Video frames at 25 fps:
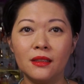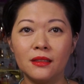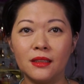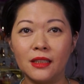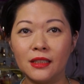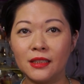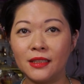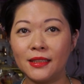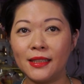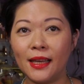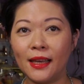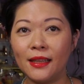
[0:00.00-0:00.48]

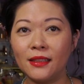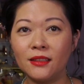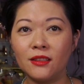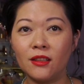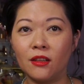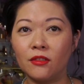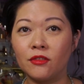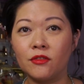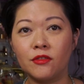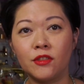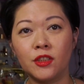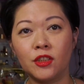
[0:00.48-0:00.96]
the sense
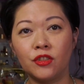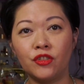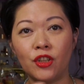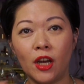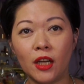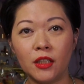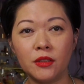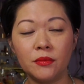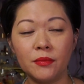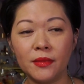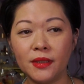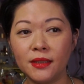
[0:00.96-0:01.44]
of
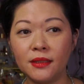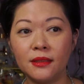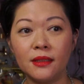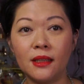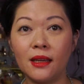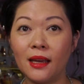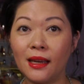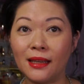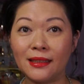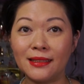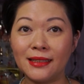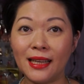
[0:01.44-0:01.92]
jasmine,
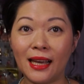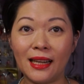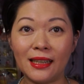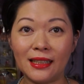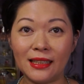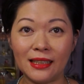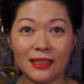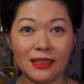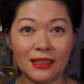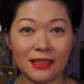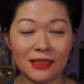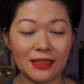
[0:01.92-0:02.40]

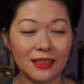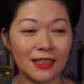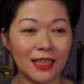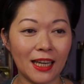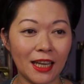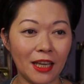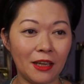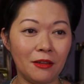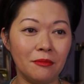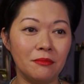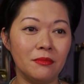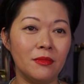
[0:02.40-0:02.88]
exactly the
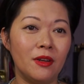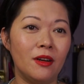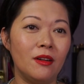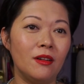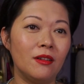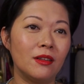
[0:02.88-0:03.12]
same.